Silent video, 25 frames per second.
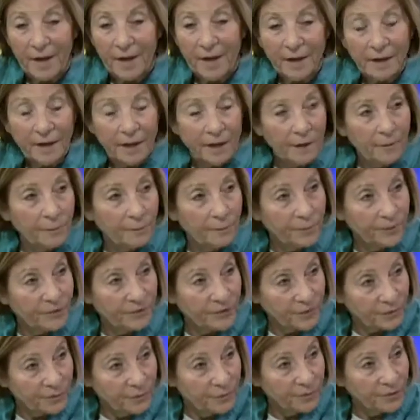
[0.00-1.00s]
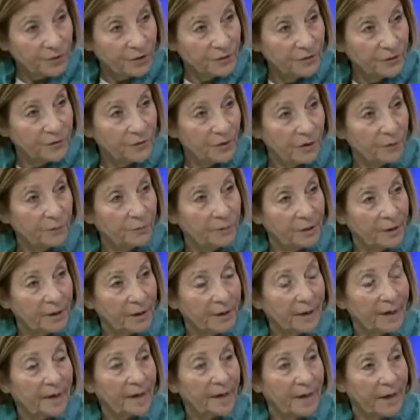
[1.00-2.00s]
any prescription drug
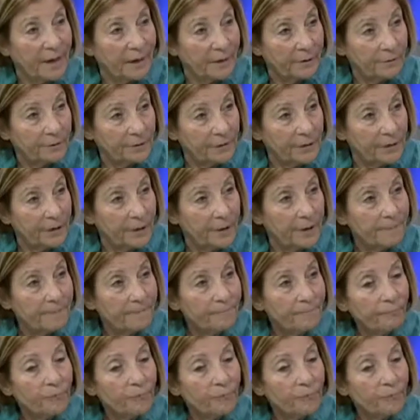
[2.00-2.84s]
plan out there.